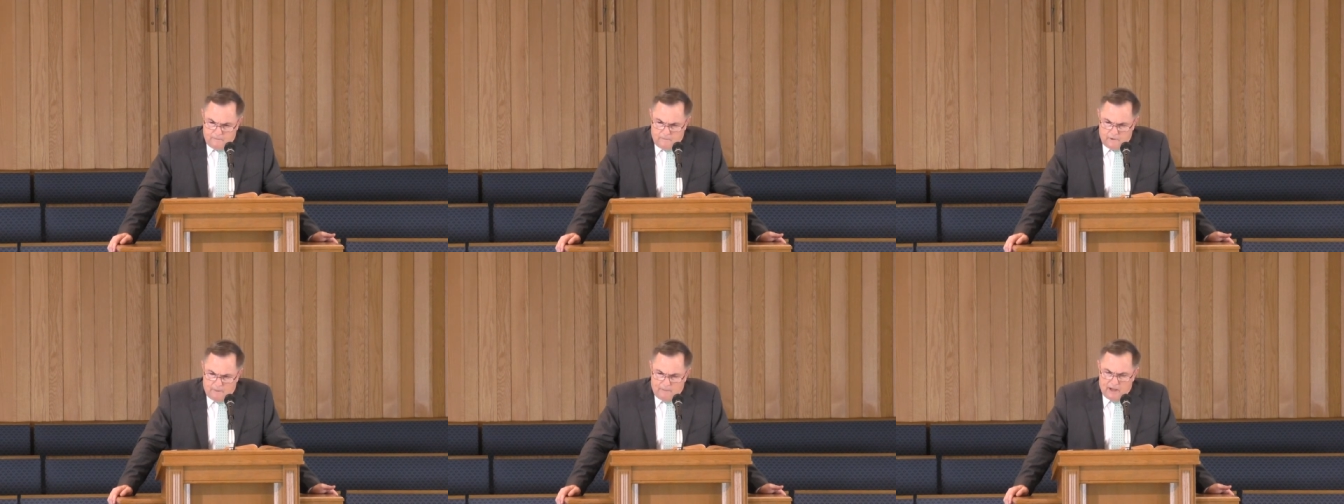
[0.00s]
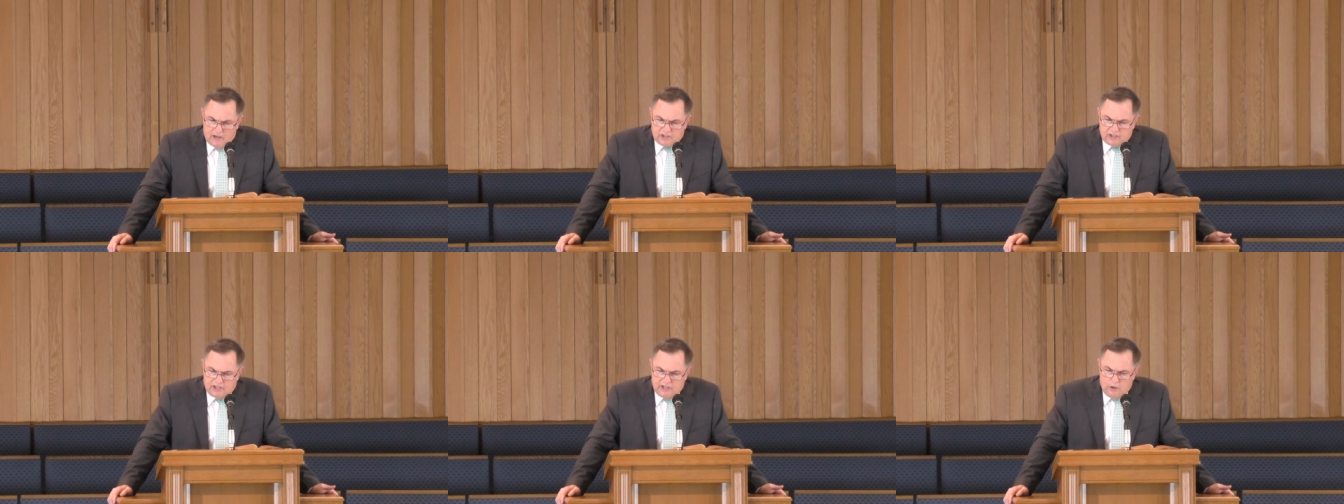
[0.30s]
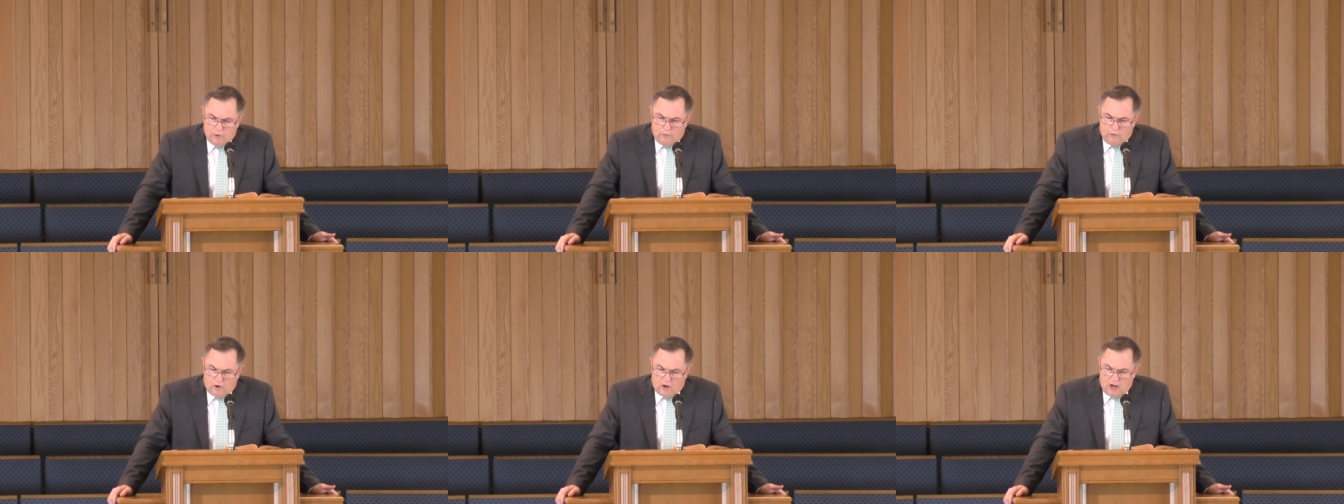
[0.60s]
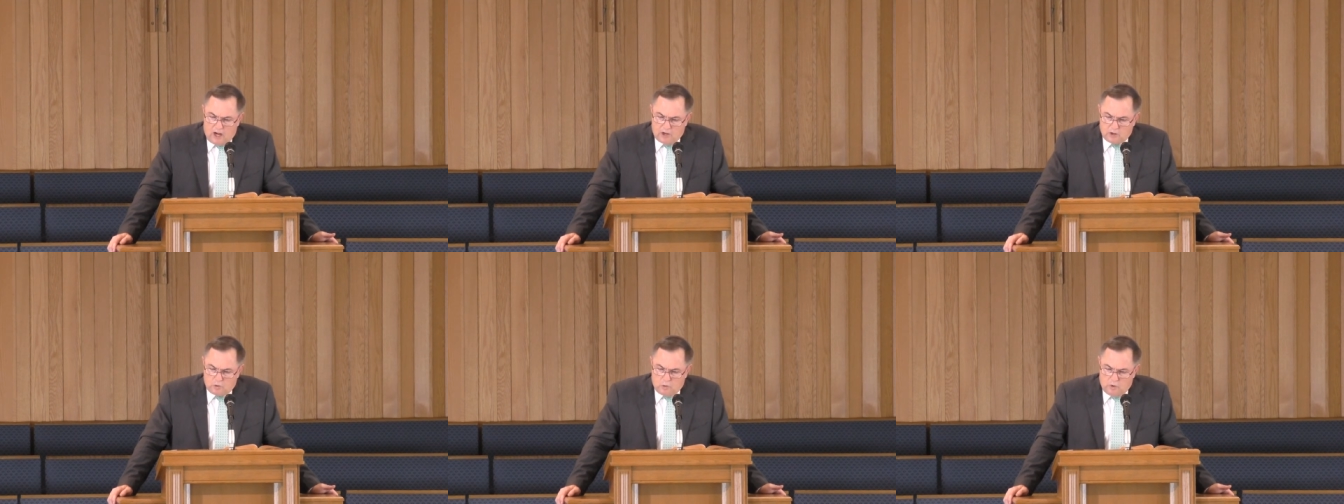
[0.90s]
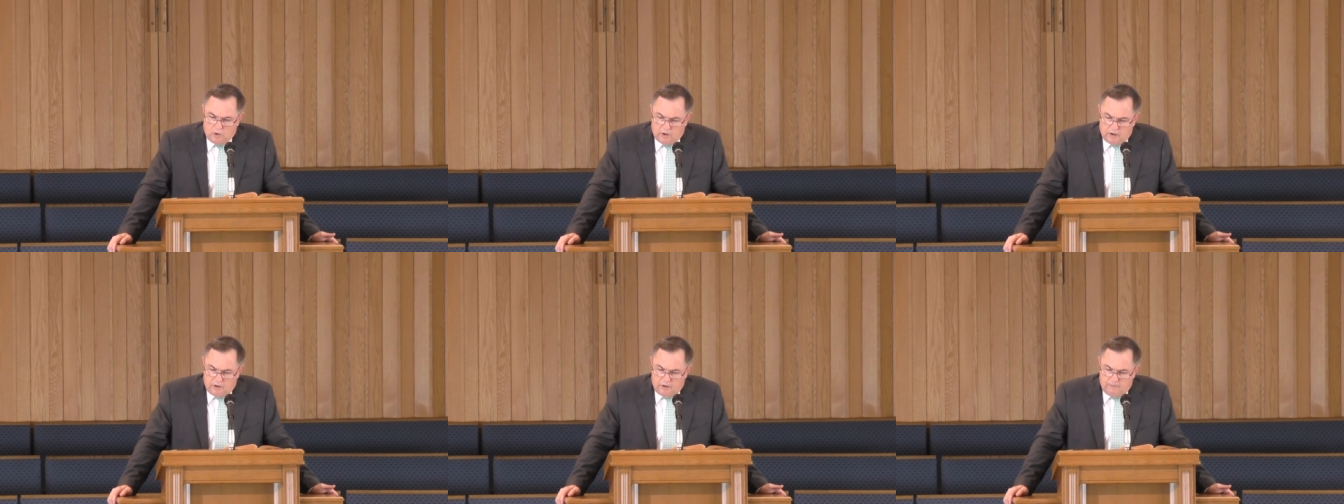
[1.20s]
about zeal for God's
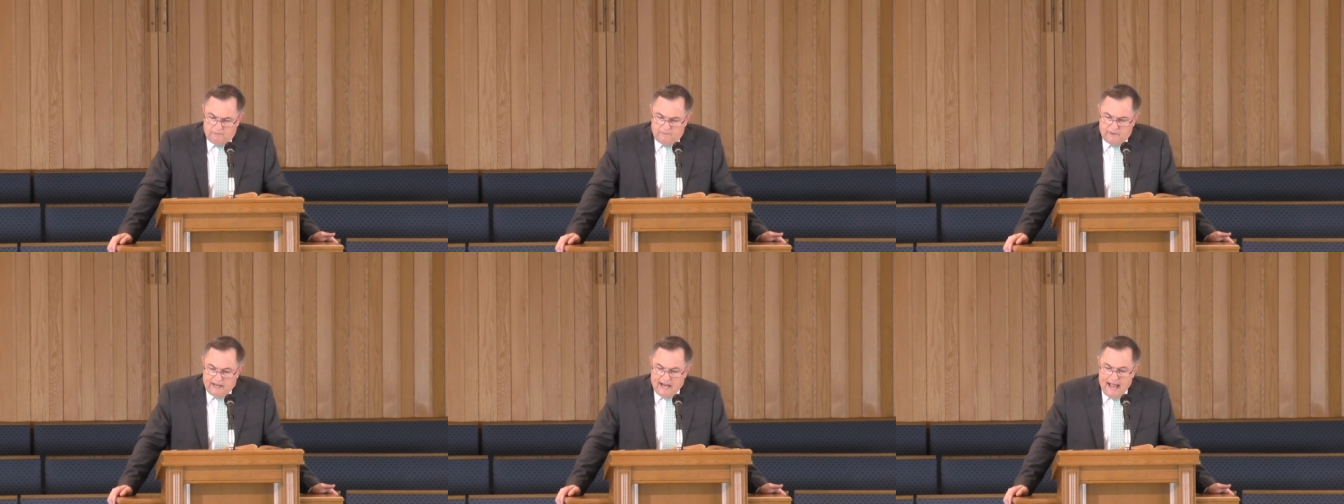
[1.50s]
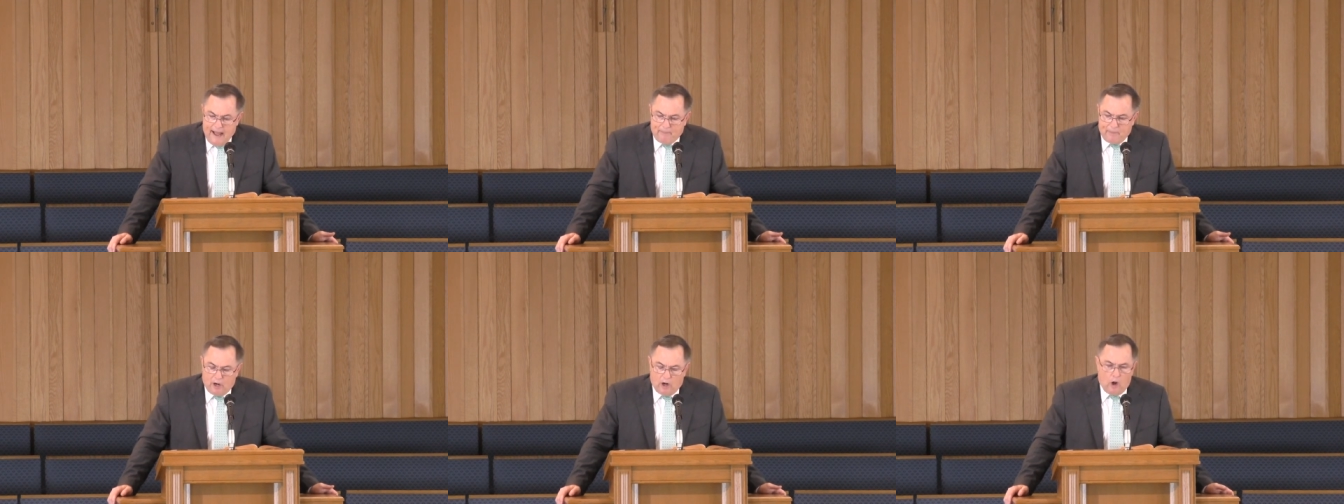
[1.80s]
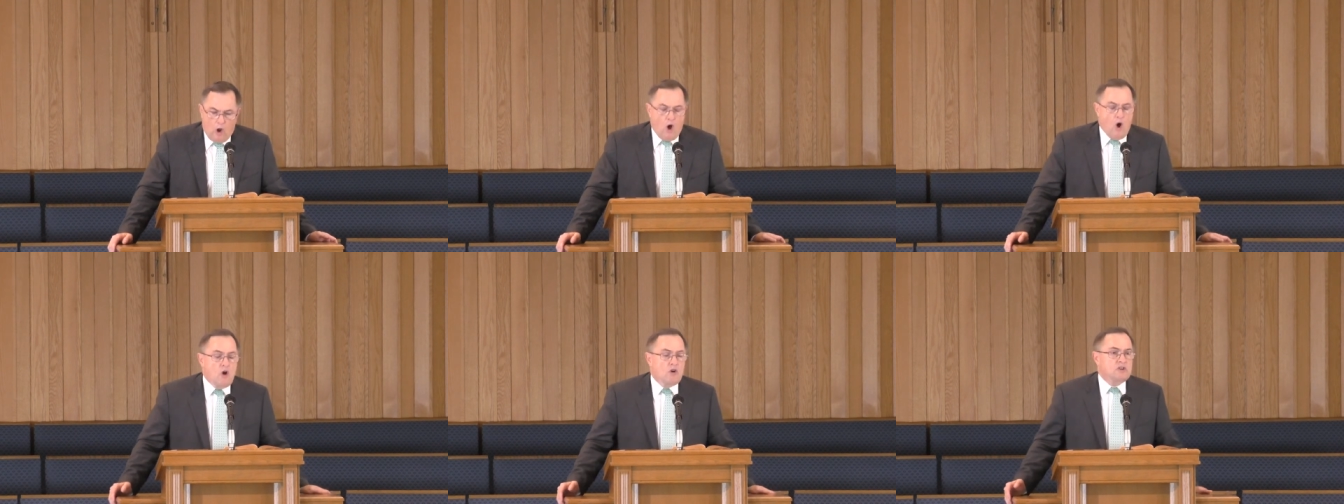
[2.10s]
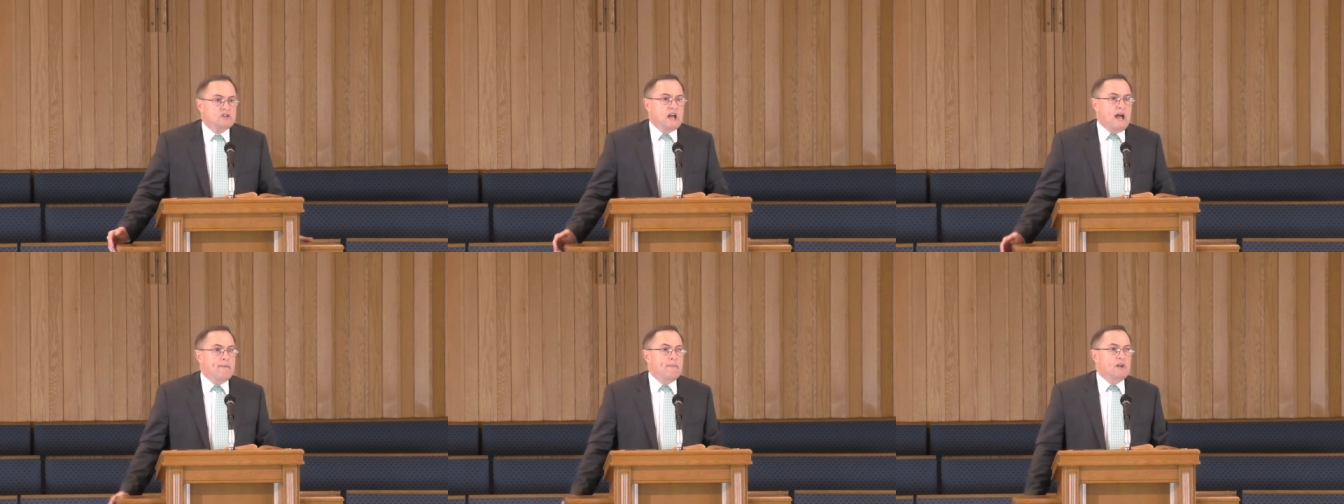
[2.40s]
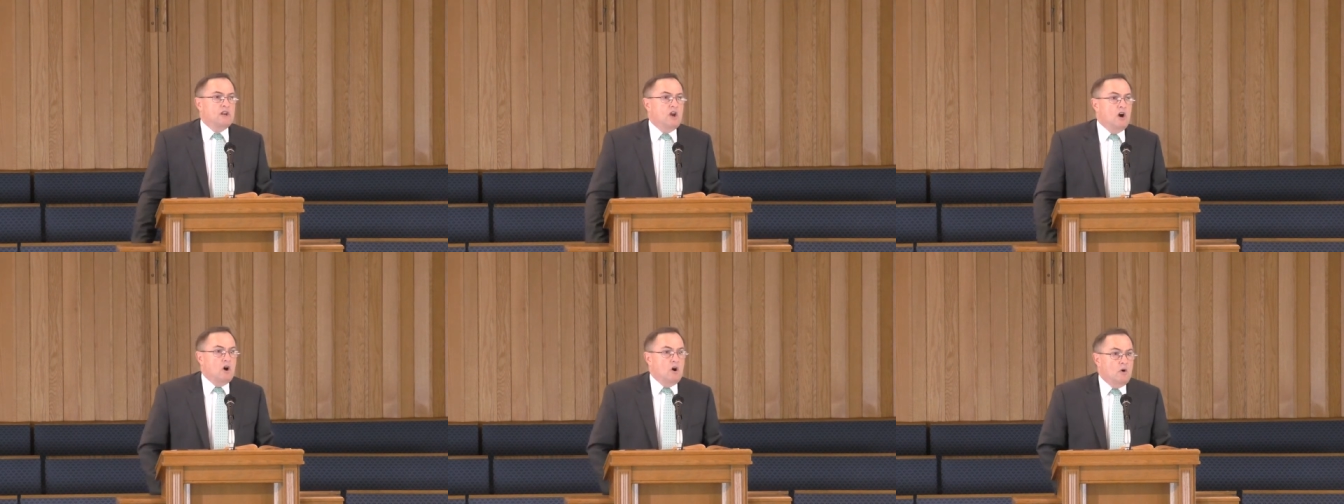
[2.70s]
word. It happened a long time
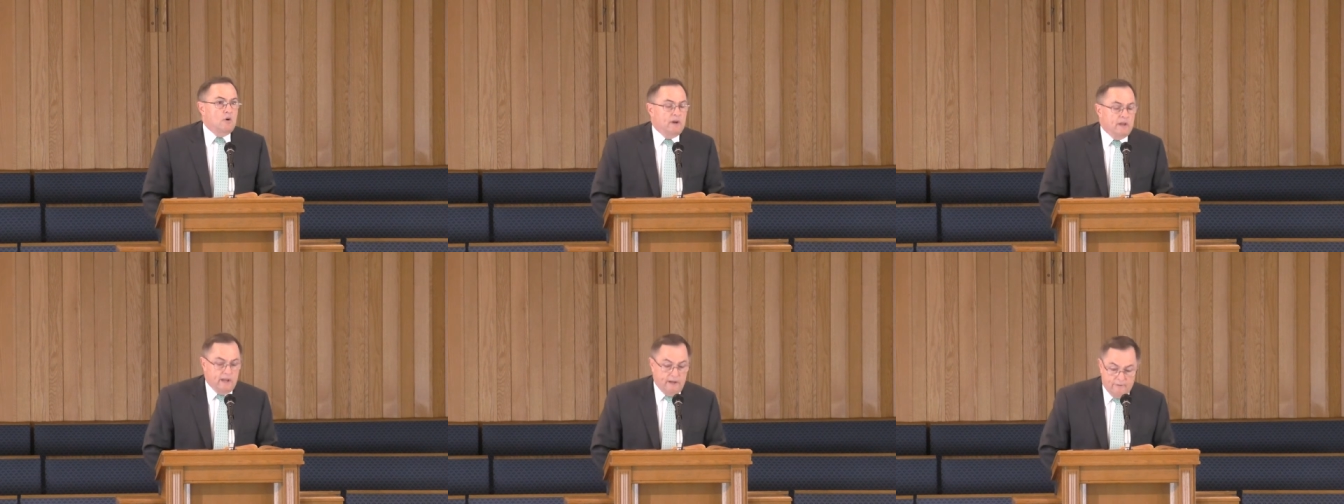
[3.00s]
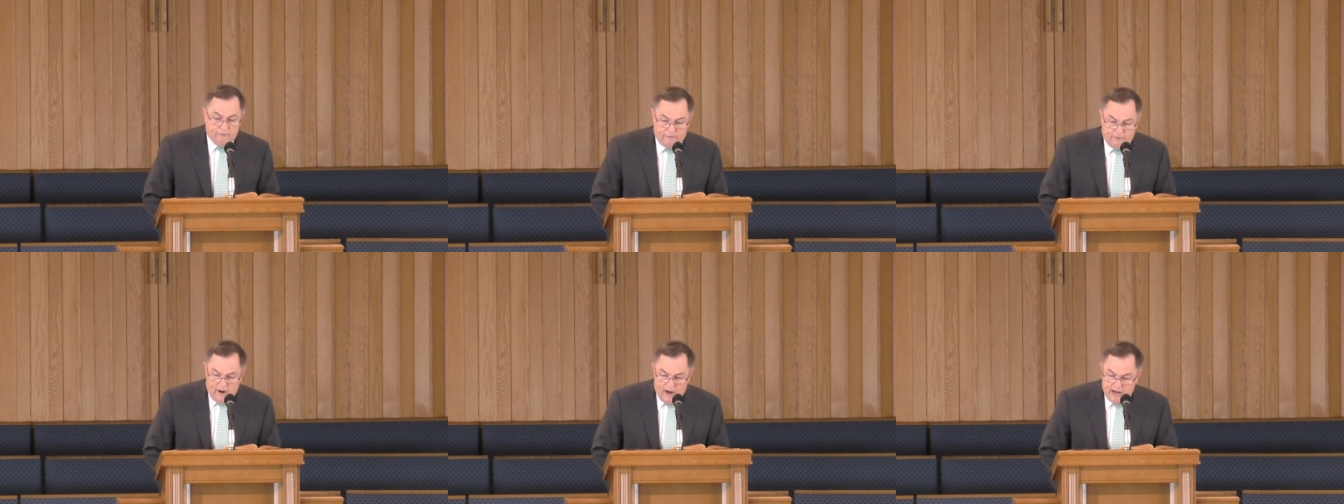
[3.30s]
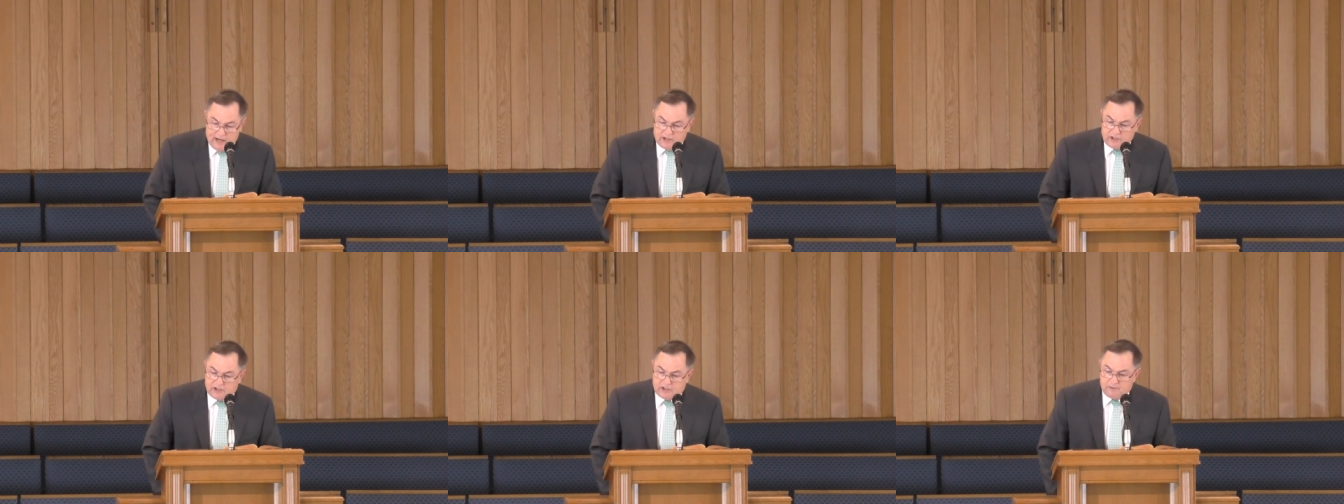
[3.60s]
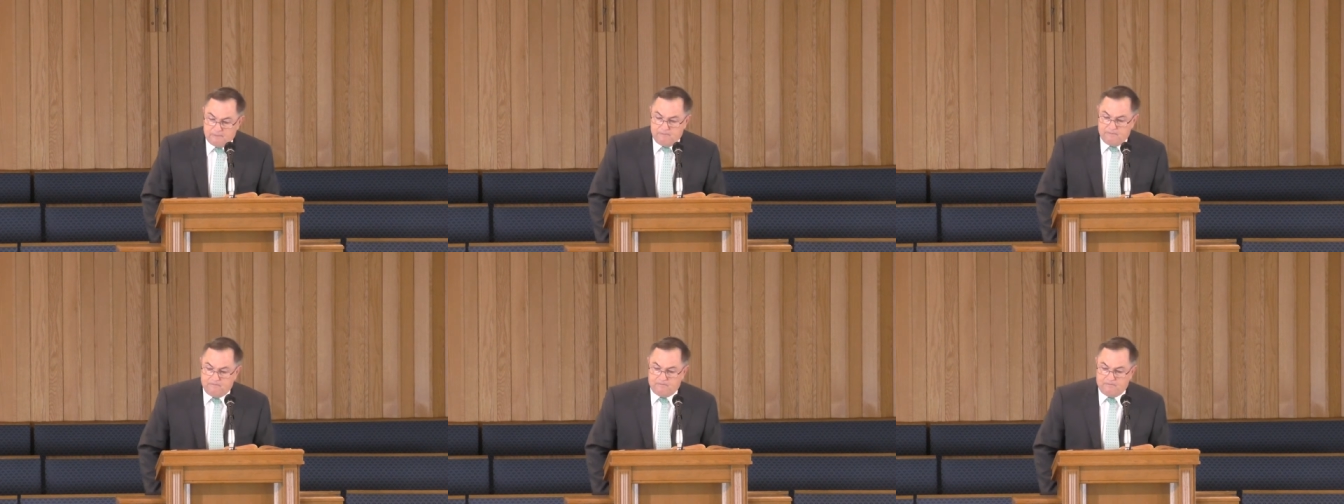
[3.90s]
ago in France.